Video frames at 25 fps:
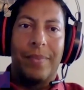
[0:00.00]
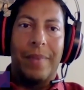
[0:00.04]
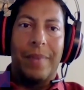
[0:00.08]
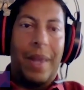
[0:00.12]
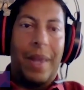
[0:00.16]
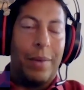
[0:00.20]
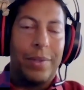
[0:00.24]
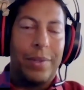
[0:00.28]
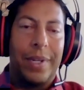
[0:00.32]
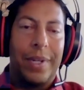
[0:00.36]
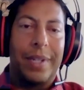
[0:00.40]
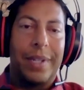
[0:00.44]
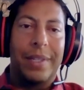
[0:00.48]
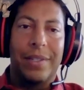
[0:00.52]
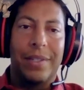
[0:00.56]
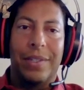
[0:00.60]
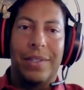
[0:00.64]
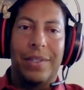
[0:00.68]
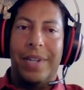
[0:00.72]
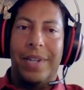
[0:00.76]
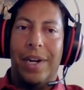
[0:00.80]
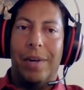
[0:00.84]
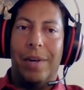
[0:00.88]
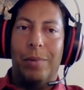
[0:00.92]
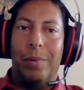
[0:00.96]
And I was like, this is
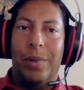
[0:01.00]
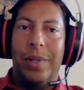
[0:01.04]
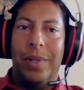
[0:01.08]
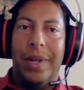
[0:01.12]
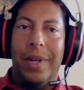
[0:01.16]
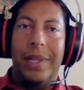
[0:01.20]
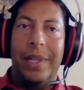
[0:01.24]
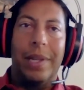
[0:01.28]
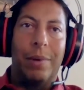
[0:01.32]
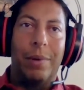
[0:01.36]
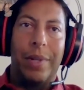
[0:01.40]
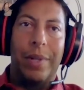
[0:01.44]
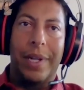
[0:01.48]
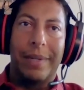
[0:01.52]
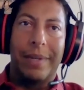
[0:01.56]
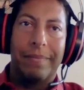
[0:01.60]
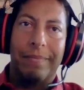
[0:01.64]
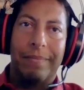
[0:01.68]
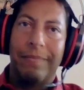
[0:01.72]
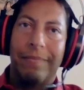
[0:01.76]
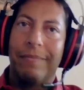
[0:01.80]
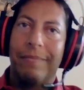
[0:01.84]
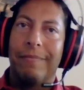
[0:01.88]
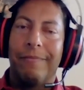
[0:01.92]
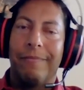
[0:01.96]
terrible. And they were like,
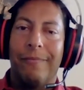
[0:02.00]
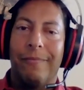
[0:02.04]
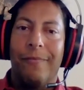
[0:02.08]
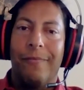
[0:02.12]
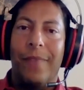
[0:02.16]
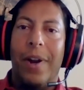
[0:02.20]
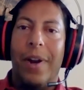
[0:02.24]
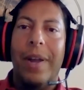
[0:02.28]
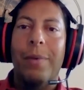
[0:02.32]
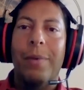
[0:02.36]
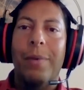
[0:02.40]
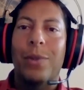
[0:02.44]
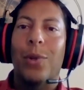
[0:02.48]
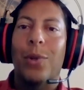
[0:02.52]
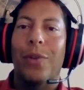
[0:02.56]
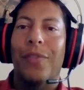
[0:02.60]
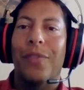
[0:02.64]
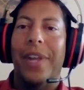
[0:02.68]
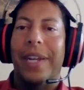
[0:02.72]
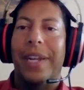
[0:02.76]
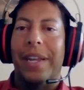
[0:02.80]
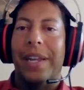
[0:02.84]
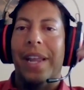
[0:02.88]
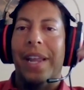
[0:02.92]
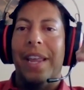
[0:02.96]
it was sort of
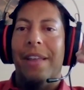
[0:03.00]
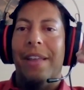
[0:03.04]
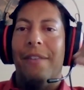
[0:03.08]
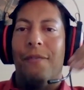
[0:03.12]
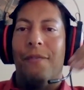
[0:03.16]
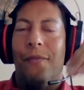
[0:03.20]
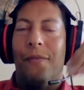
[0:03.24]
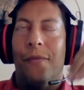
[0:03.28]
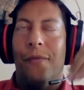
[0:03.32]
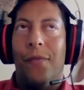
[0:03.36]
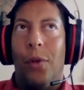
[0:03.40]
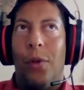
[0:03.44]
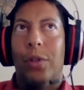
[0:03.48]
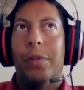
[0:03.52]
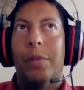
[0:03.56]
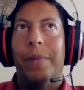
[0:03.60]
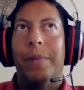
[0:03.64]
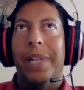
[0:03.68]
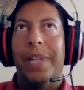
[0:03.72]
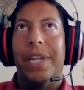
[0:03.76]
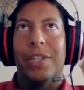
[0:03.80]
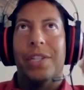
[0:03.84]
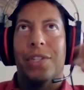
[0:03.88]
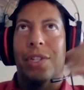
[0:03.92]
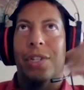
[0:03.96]
like vulnerability
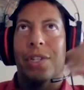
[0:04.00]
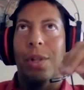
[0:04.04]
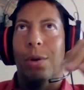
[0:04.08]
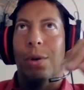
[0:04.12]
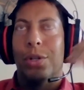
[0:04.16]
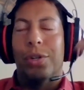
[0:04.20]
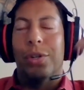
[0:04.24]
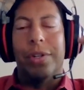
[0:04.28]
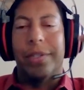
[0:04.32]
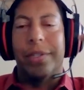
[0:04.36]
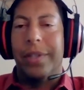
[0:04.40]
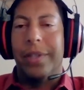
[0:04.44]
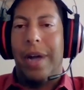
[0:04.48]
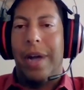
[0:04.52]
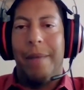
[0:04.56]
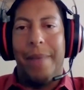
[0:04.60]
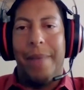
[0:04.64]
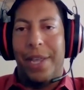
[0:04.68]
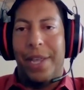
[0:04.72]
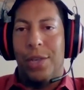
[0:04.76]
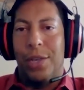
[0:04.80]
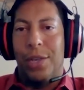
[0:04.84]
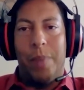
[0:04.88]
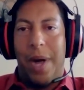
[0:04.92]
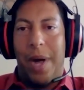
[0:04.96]
disclosure does not make
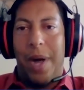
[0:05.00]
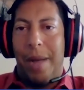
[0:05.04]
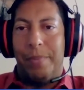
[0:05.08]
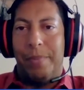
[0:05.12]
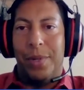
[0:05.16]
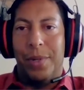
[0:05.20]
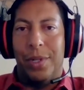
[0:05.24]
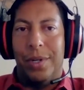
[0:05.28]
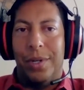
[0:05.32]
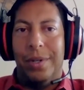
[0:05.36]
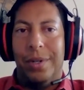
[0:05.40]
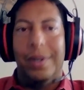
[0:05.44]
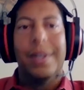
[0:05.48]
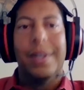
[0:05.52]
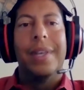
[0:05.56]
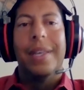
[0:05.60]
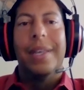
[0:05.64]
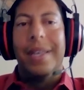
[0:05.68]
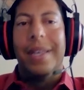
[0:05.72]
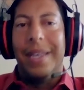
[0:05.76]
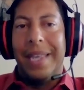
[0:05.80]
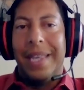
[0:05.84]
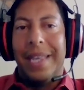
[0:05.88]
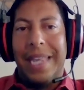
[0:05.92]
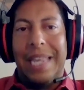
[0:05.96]
you popular,
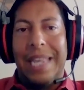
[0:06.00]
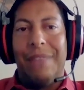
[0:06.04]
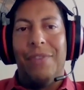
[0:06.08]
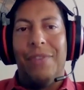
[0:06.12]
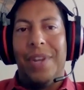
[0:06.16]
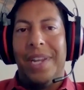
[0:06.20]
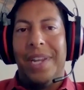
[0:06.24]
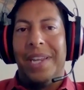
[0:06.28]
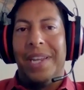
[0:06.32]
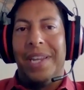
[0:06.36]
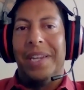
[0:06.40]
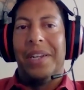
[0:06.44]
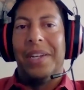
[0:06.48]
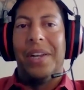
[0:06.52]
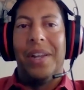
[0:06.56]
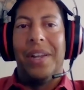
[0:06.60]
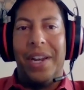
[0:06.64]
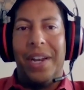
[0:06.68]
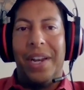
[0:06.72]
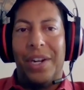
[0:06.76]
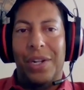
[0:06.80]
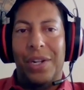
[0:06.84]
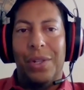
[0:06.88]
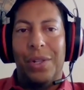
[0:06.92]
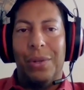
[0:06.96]
even in an
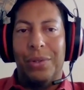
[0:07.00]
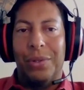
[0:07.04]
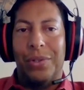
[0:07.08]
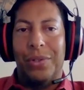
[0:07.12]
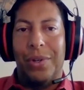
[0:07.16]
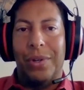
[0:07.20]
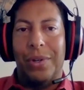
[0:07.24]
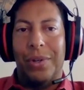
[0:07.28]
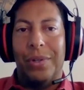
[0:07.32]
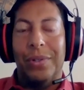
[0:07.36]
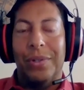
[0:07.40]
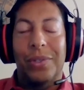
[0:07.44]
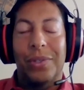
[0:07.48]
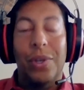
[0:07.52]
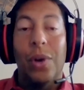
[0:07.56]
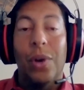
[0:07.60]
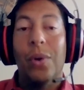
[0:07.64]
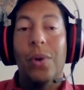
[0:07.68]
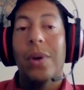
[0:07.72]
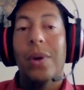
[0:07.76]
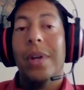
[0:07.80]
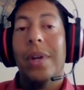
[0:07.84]
enclosed circle. So